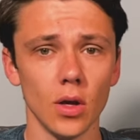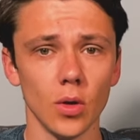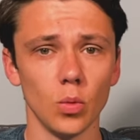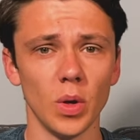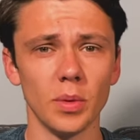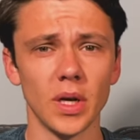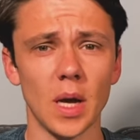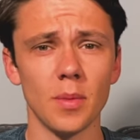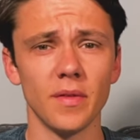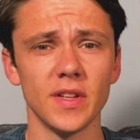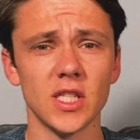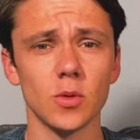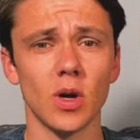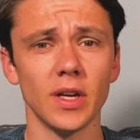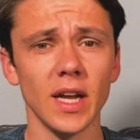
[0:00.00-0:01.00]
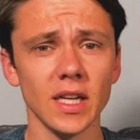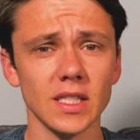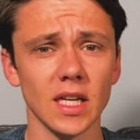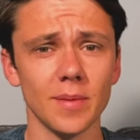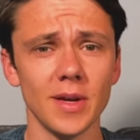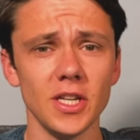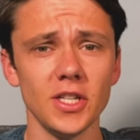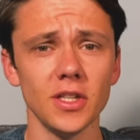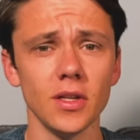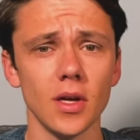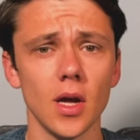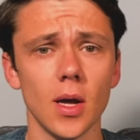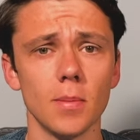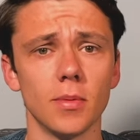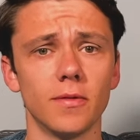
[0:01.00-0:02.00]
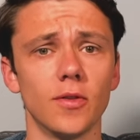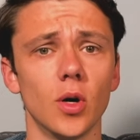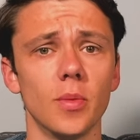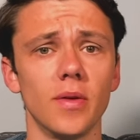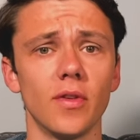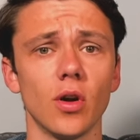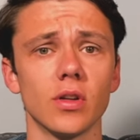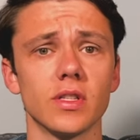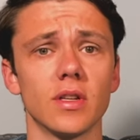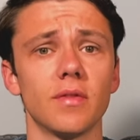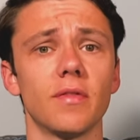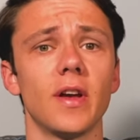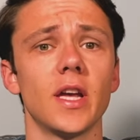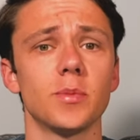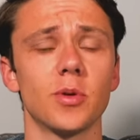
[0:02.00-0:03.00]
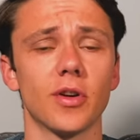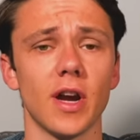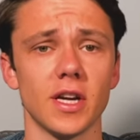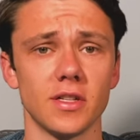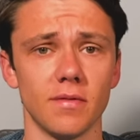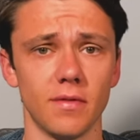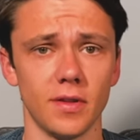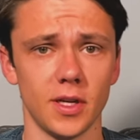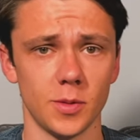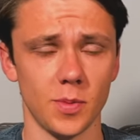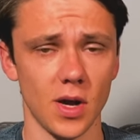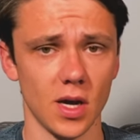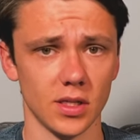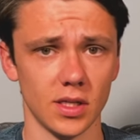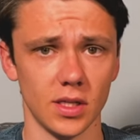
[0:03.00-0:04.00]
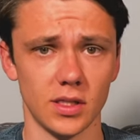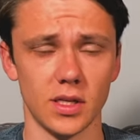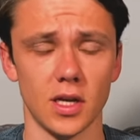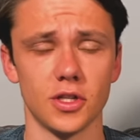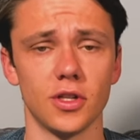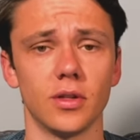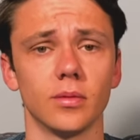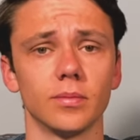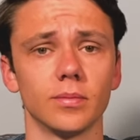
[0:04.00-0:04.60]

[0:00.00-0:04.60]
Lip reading: We will now move into our next animation before moving on to the first progression for this part of the session.